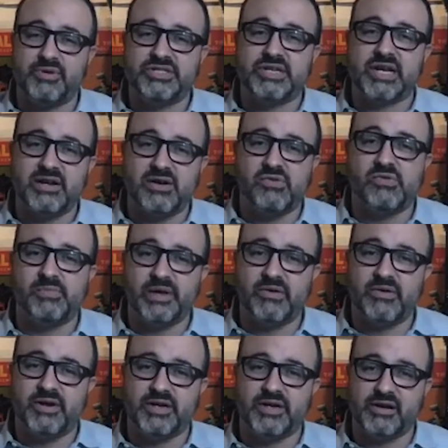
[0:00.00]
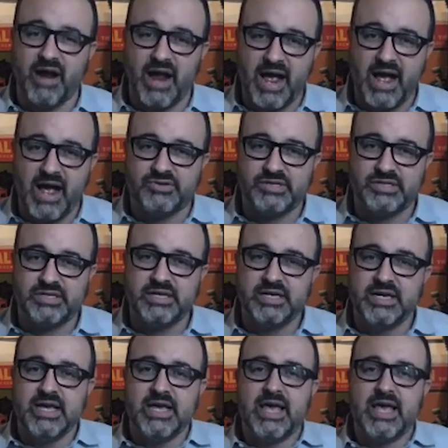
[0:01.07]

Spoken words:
which I know will be going to your house,